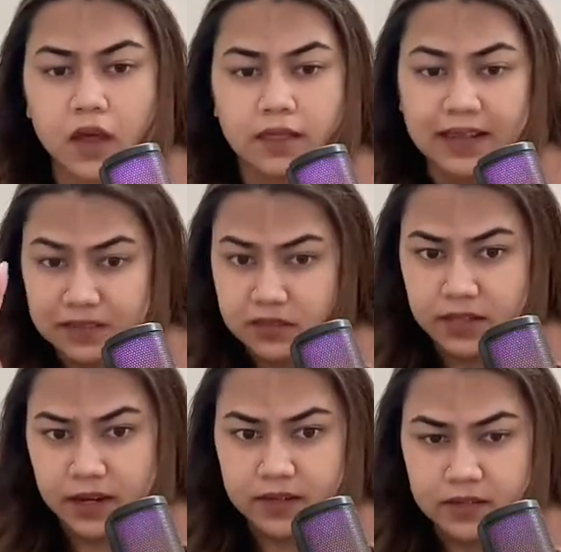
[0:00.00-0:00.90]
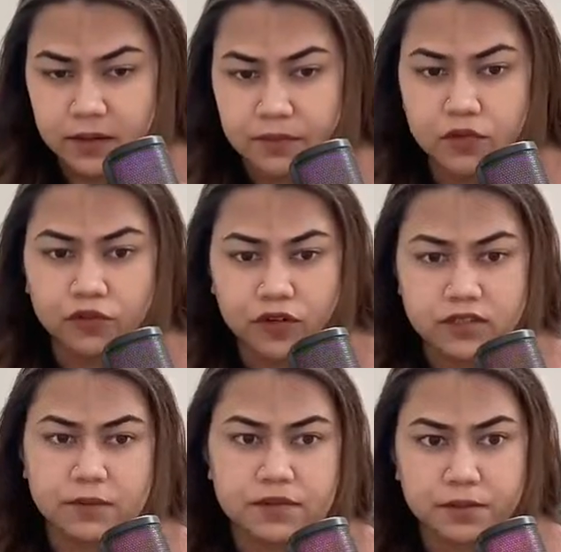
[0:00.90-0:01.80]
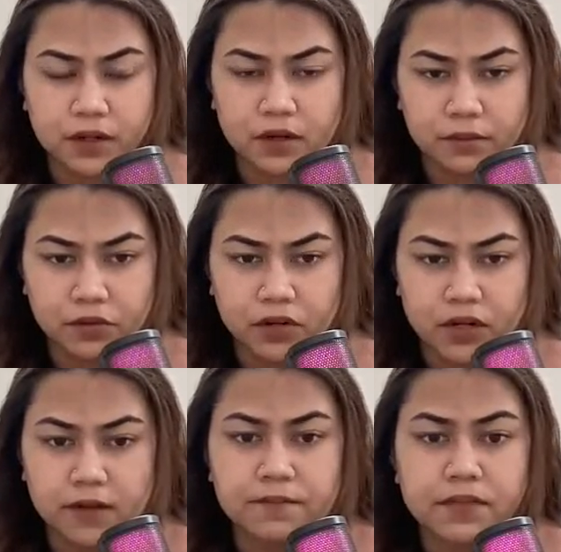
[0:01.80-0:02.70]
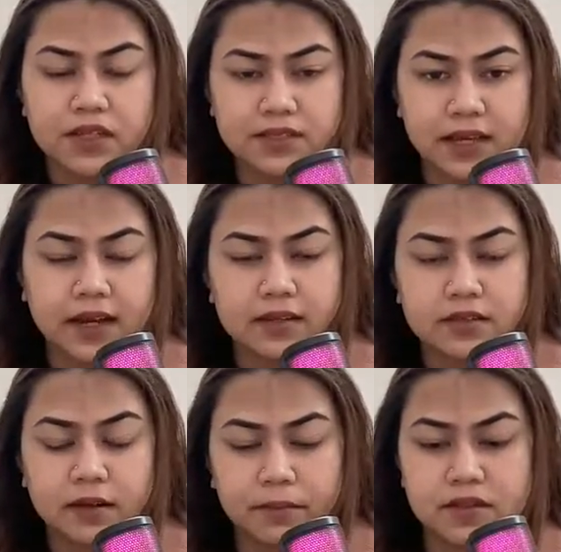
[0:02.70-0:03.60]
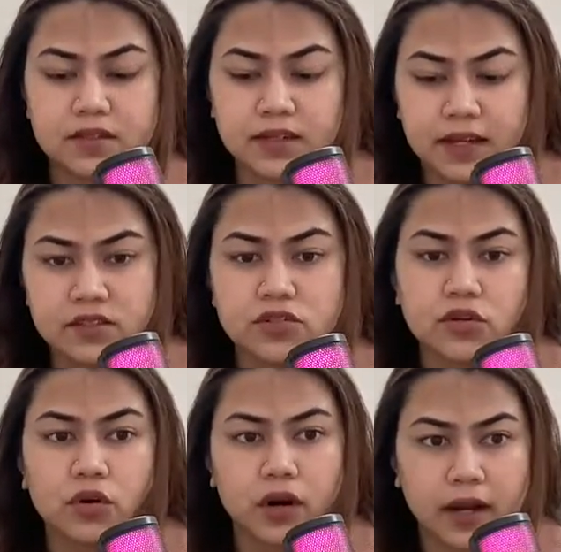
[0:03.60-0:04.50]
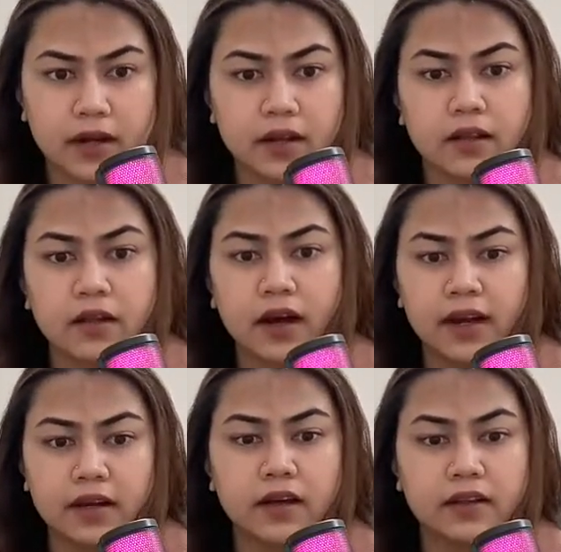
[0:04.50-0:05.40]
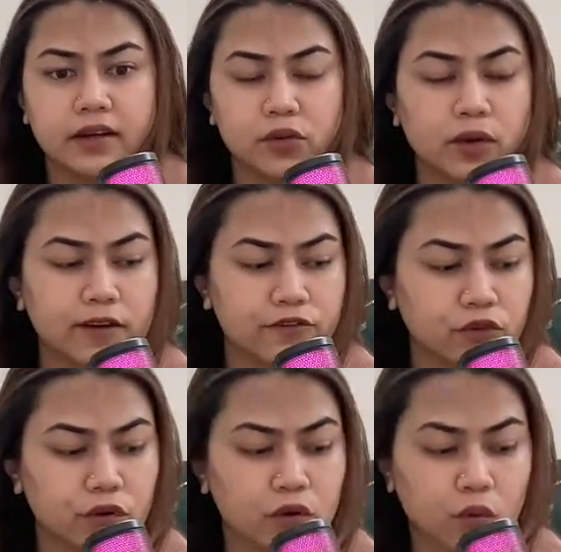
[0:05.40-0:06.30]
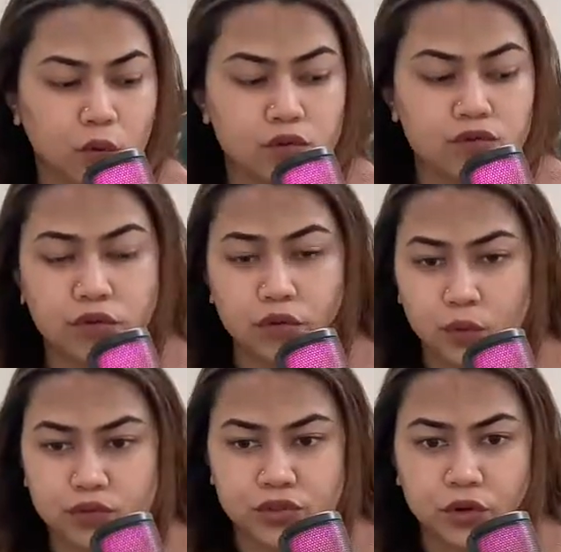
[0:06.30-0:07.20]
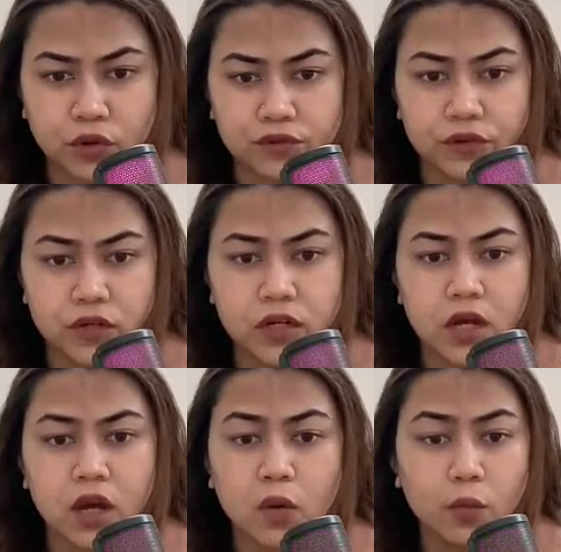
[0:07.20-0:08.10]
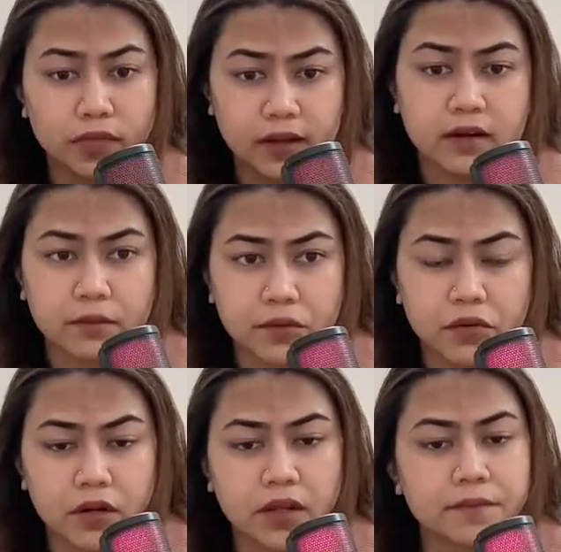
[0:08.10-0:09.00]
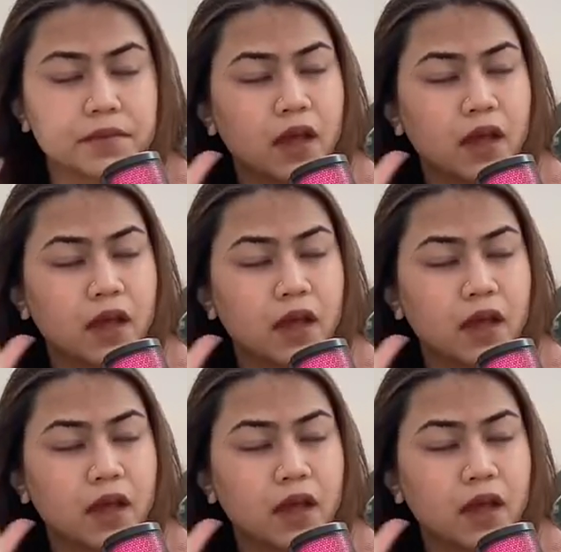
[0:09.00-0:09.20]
That's the second step. So, first step is build community. Second step is test your idea, the idea that you have for your course or your coaching offer with that community.